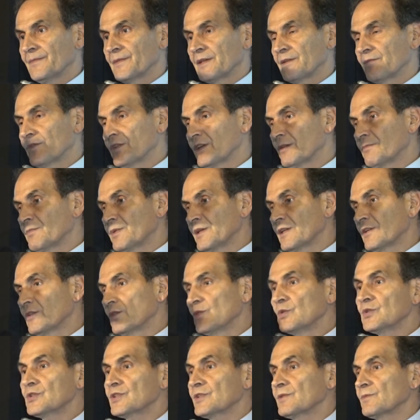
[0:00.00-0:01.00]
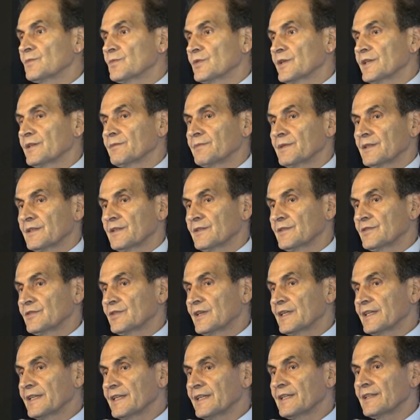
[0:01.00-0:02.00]
If you have been losing weight because
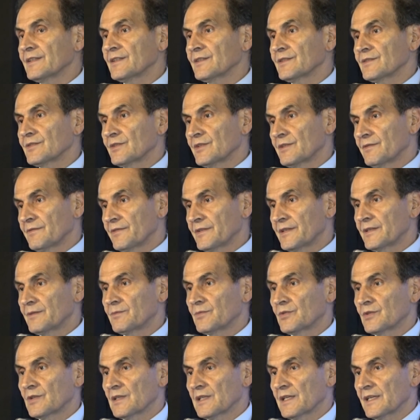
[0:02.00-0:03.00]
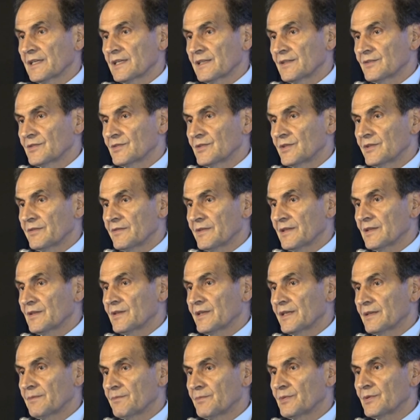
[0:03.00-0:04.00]
you are ill, you're very more likely to
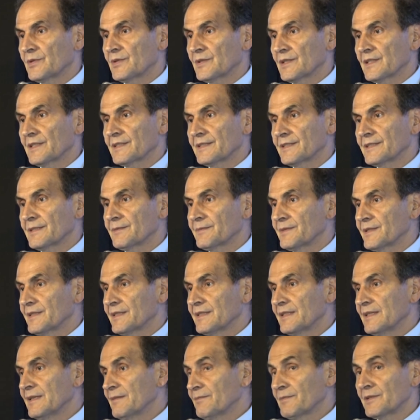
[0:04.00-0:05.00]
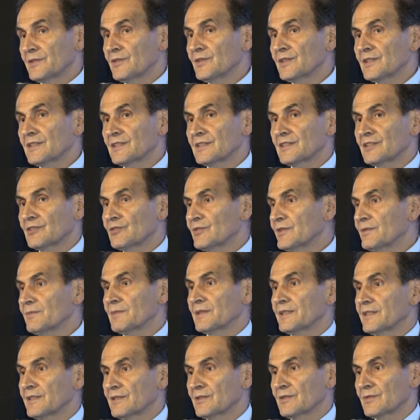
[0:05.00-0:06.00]
develop hypoglycemia. But you're
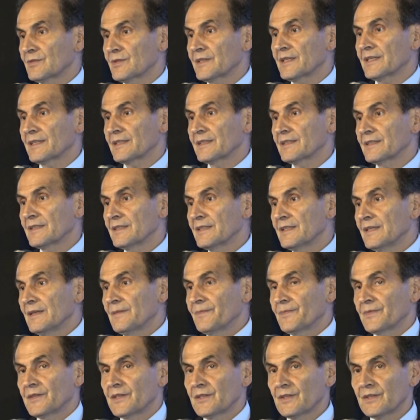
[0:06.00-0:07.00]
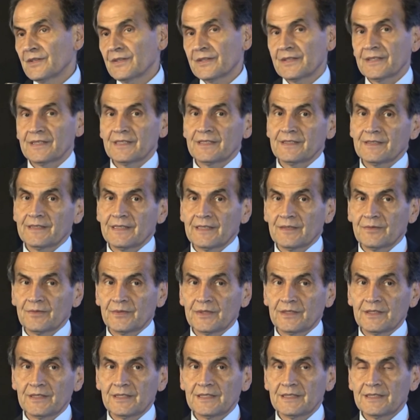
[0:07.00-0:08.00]
extremely correct. The other thing is
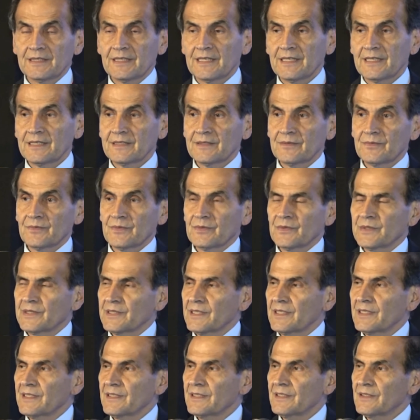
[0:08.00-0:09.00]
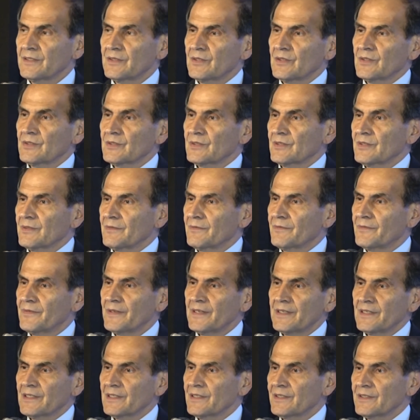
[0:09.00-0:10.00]
that in this case, we started to dose
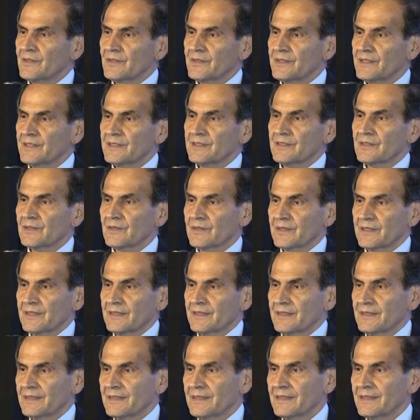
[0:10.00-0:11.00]
very little insulin.